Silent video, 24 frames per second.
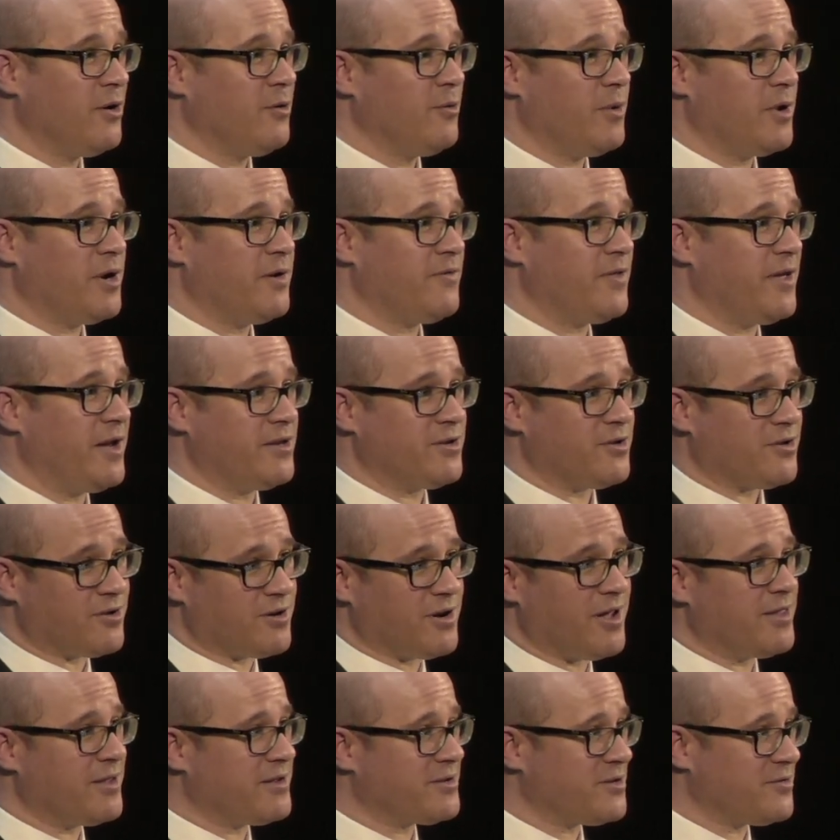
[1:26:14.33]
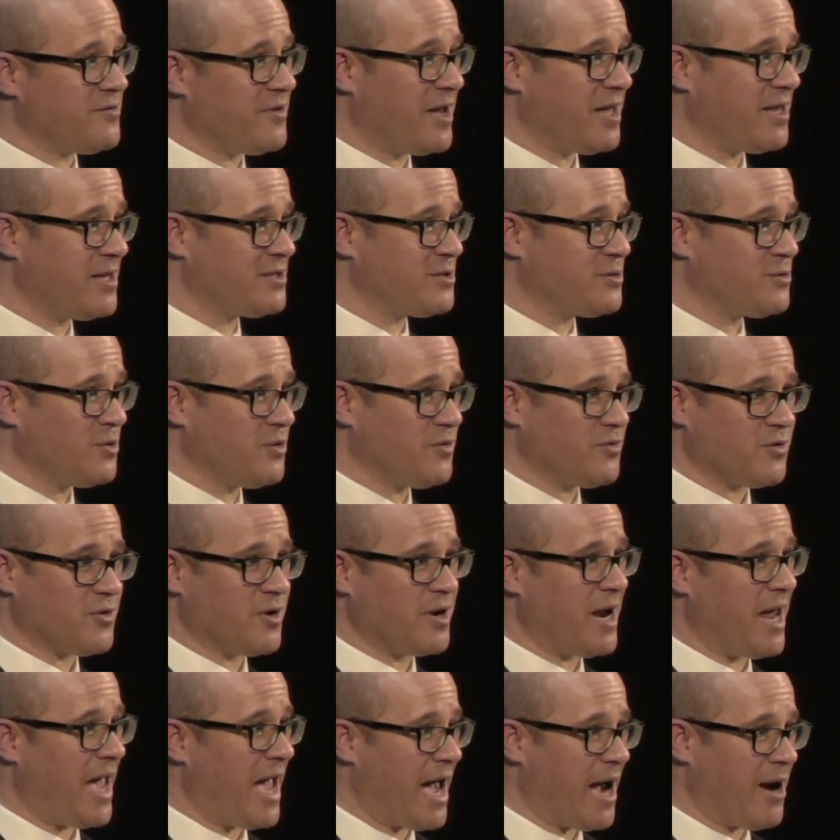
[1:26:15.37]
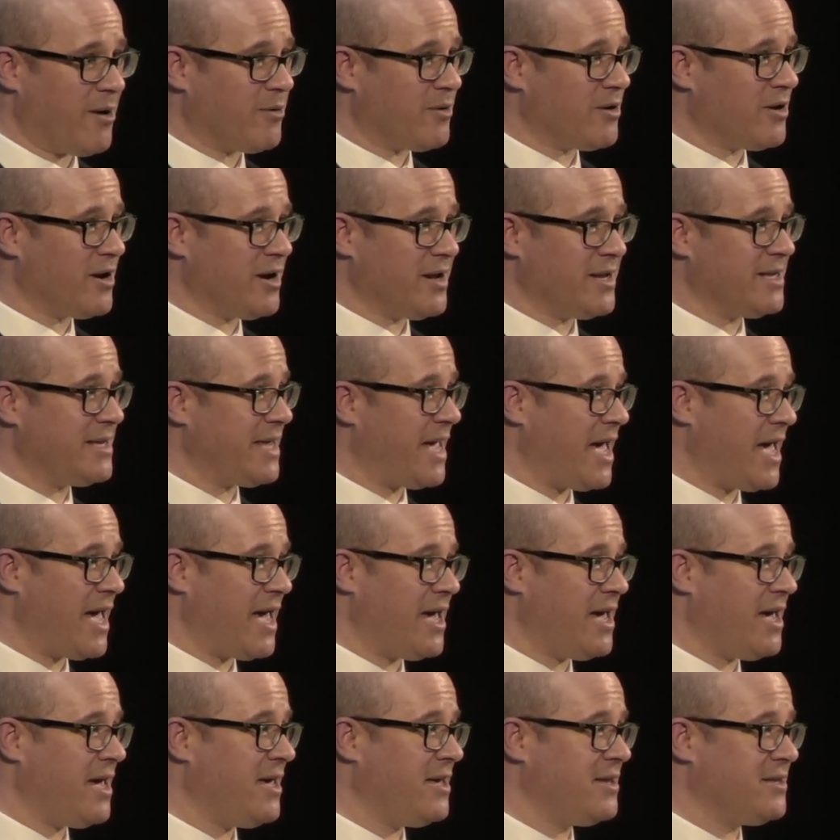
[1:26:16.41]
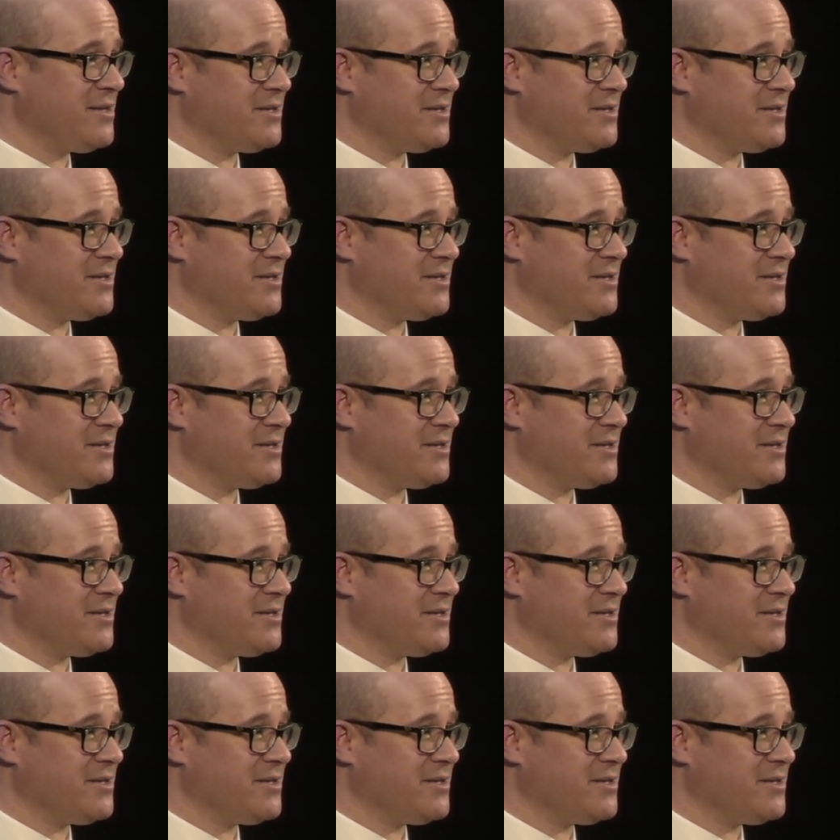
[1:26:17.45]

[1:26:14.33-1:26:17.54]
What if they turn on the surveillance tool for an hour a day?